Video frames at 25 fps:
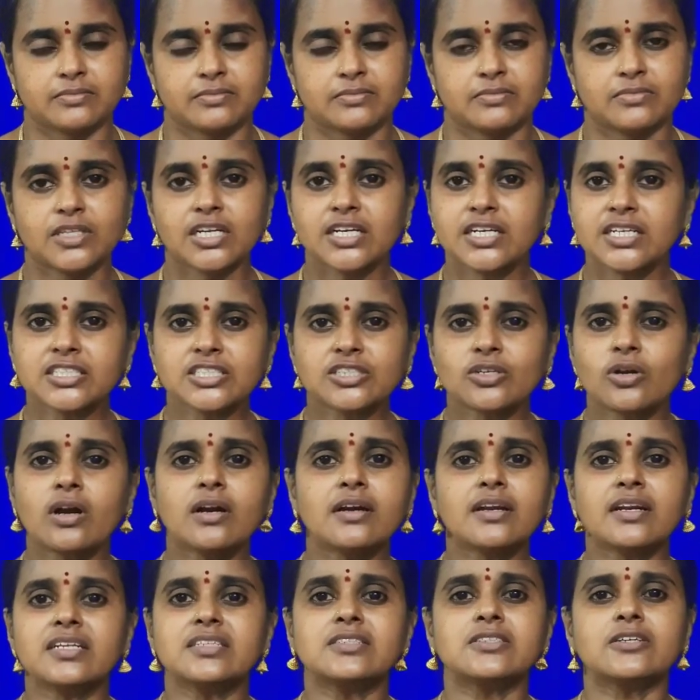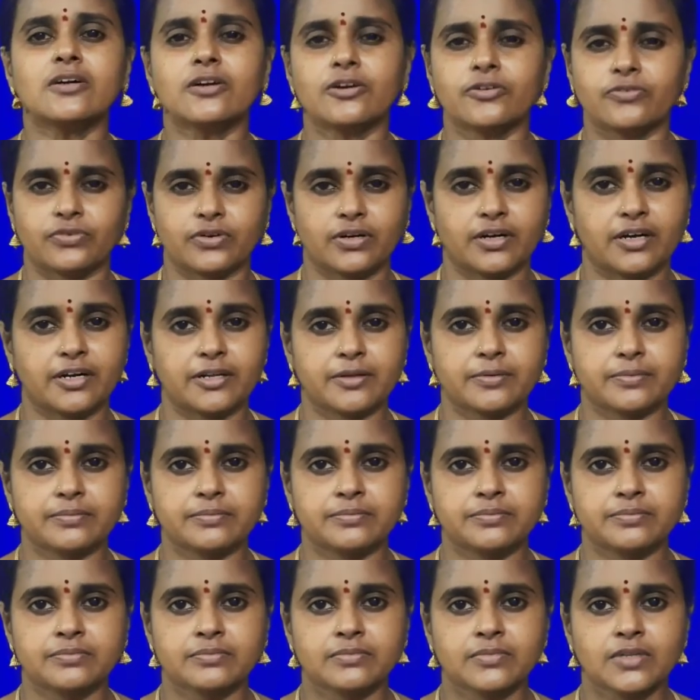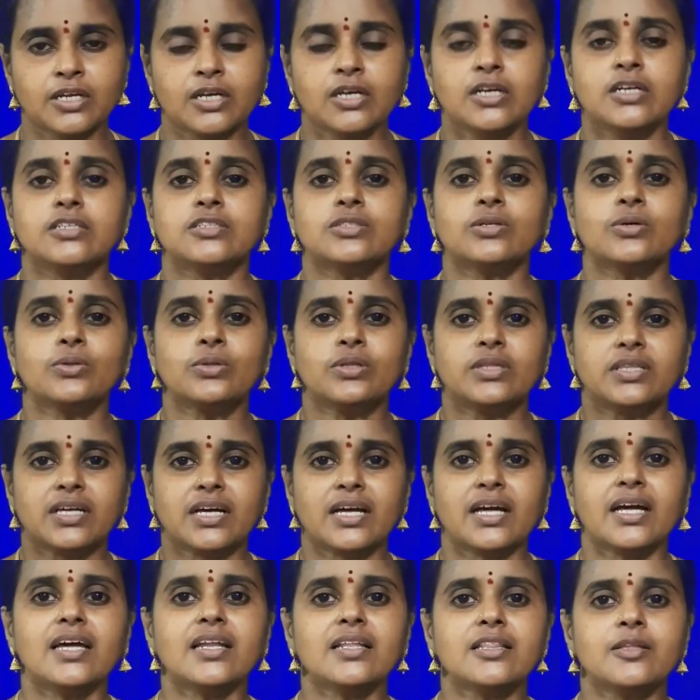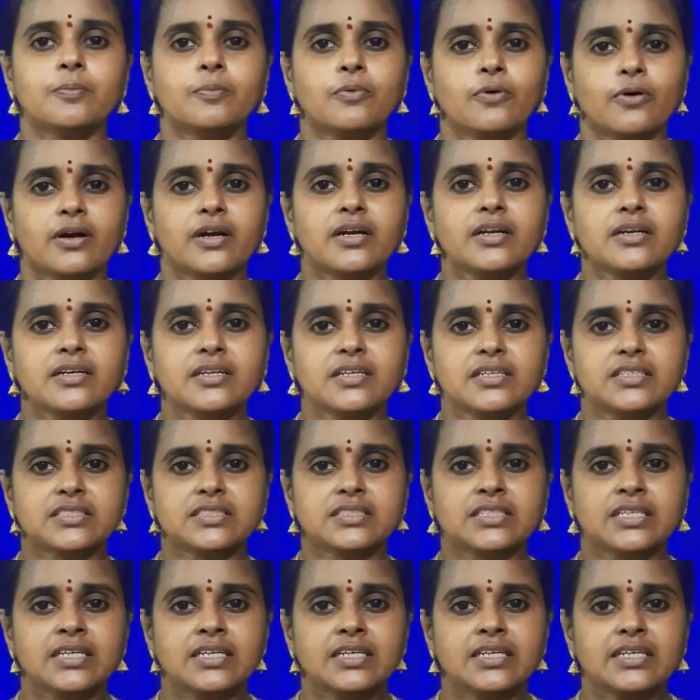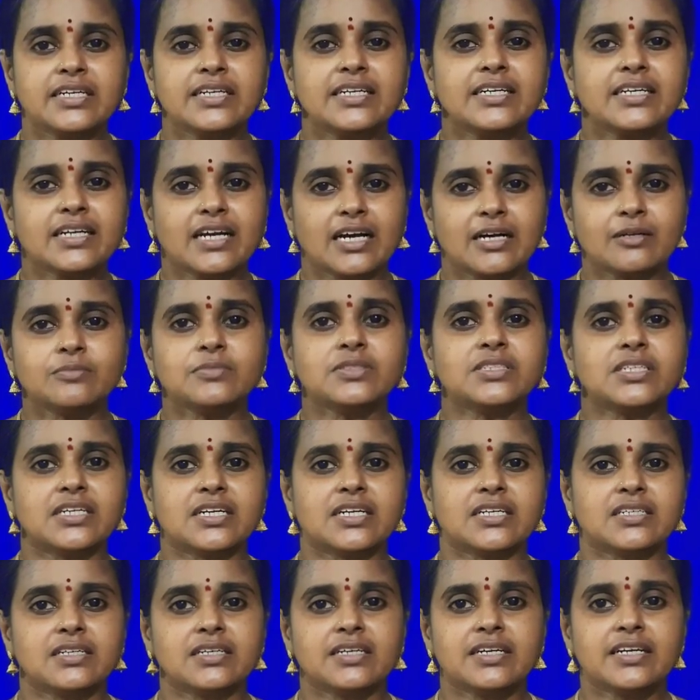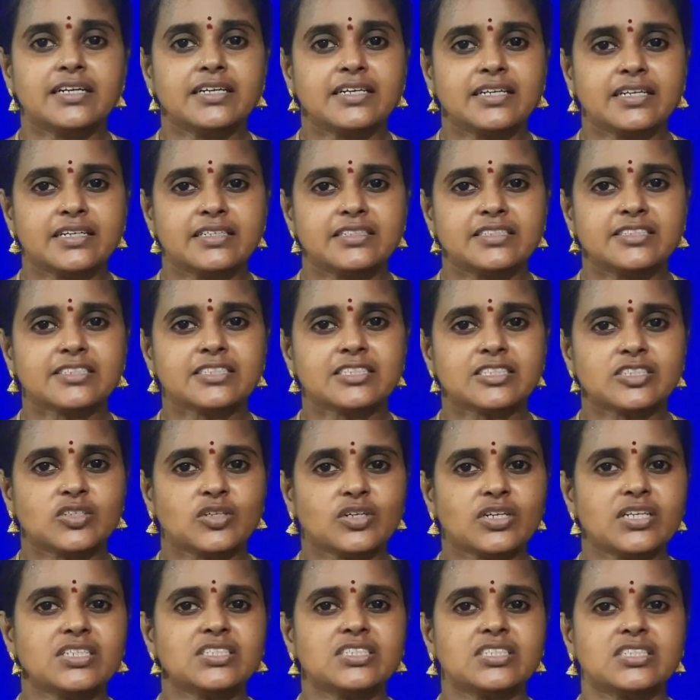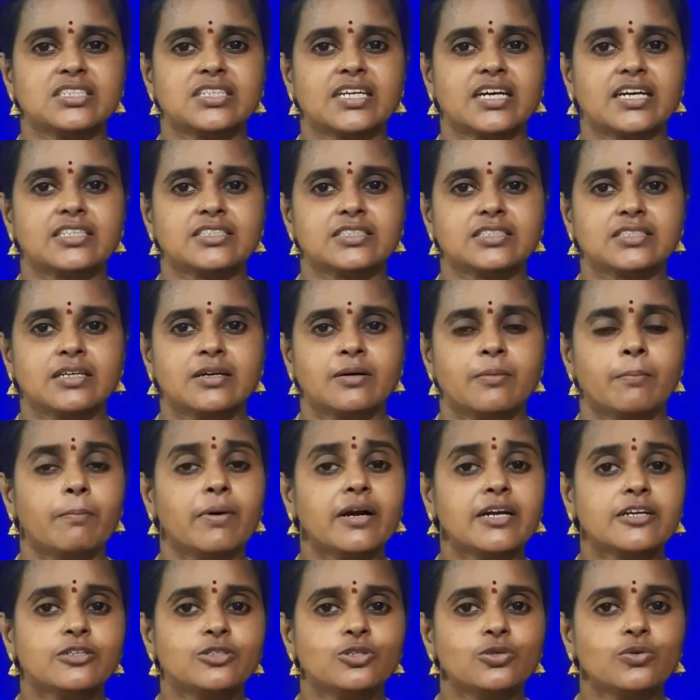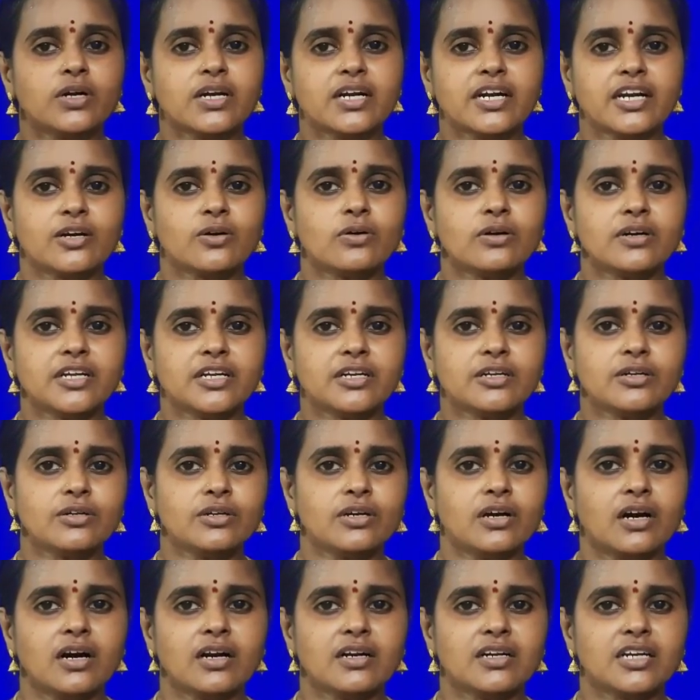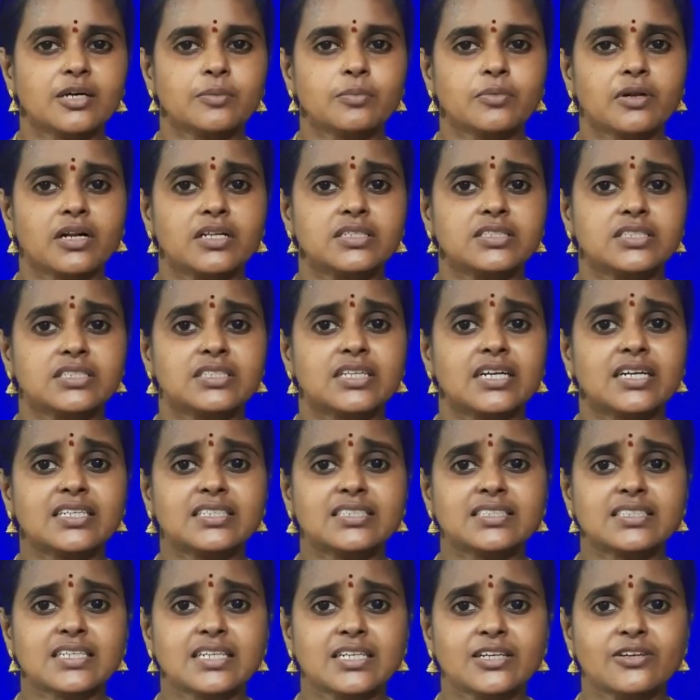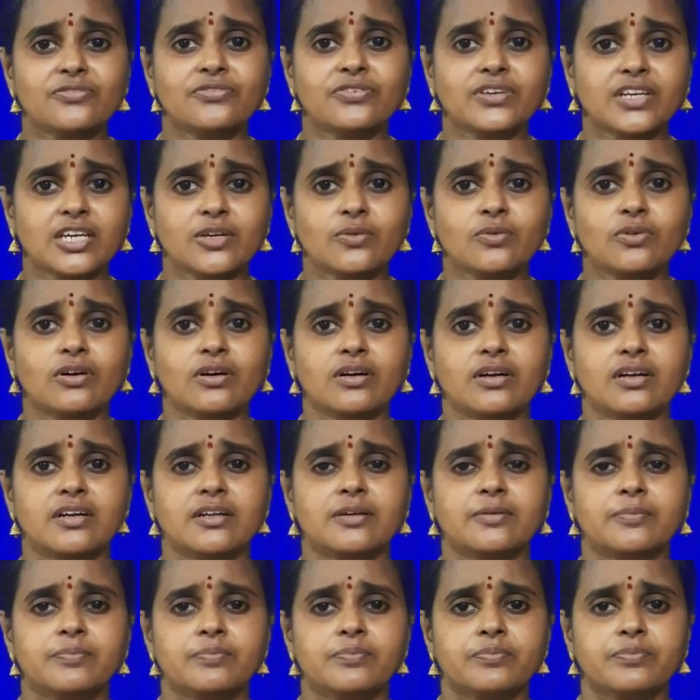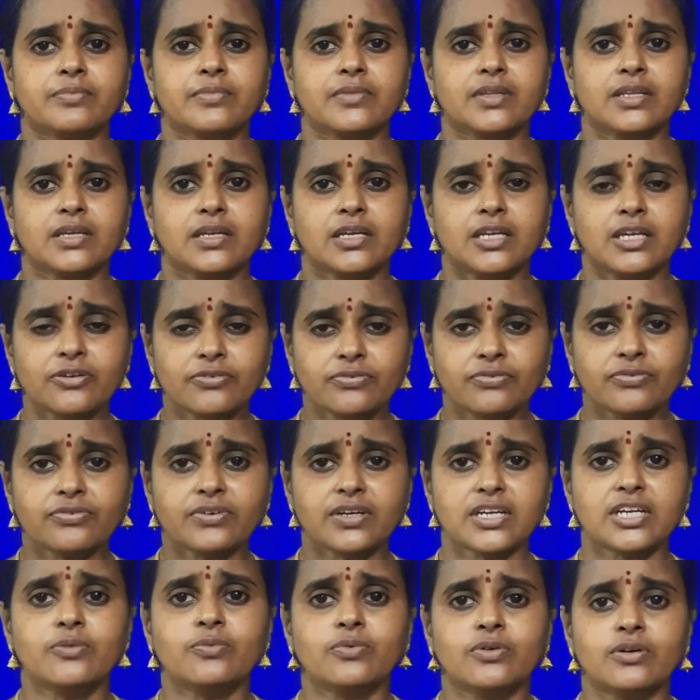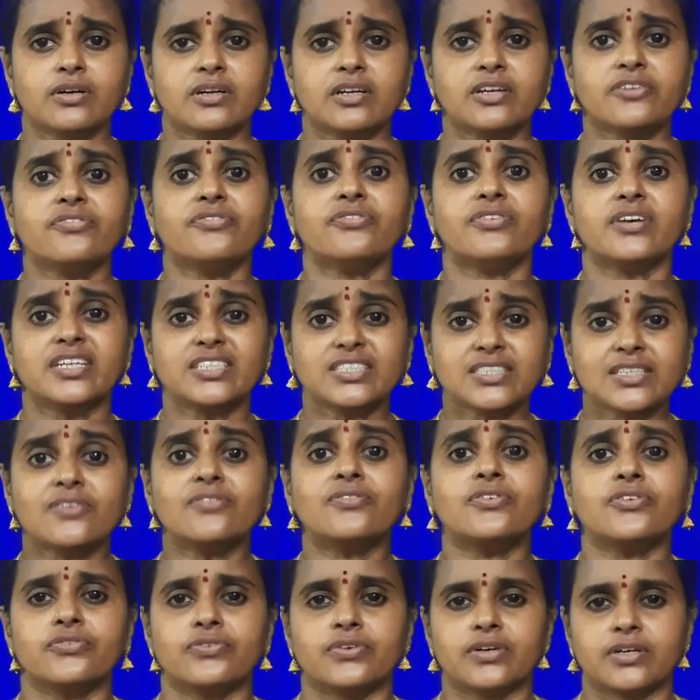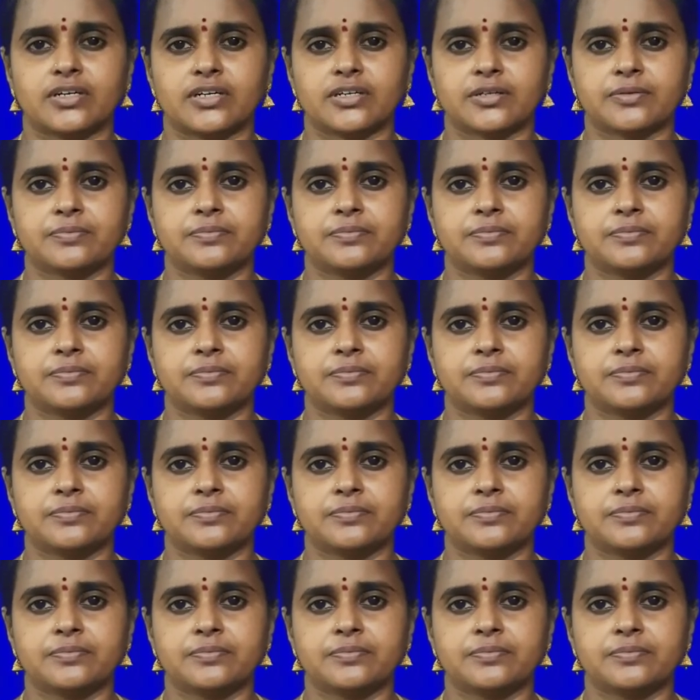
That is not reserved word. So there the point is it comes under, it just treats it as, but you are according to your terminology that is an if keyword, if reserved word,